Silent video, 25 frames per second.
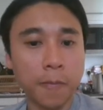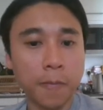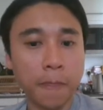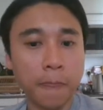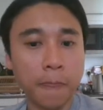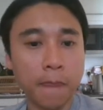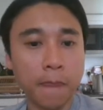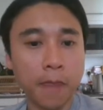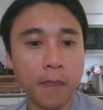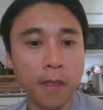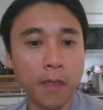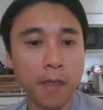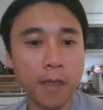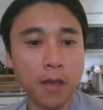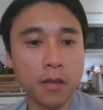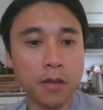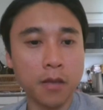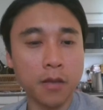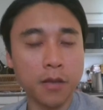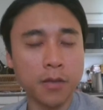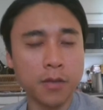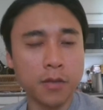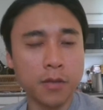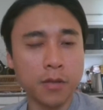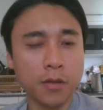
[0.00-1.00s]
And
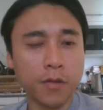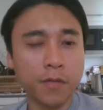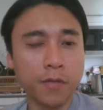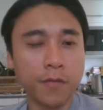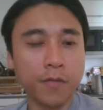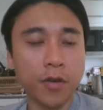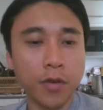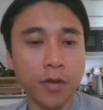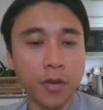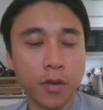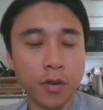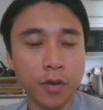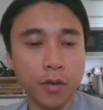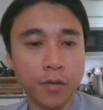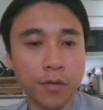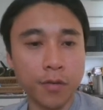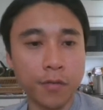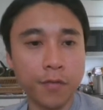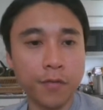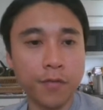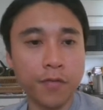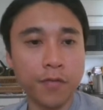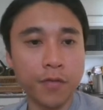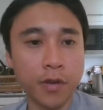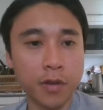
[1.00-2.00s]
that's not a very
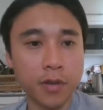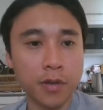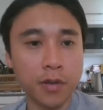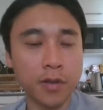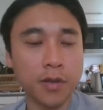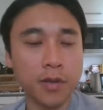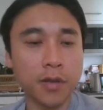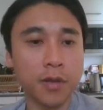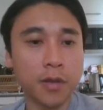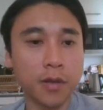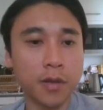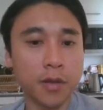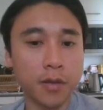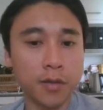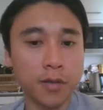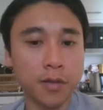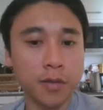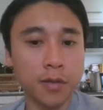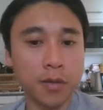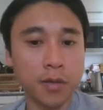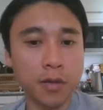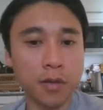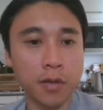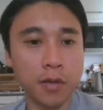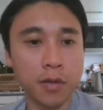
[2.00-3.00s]
friendly
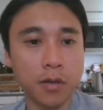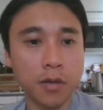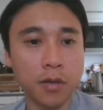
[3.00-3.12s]
turn card.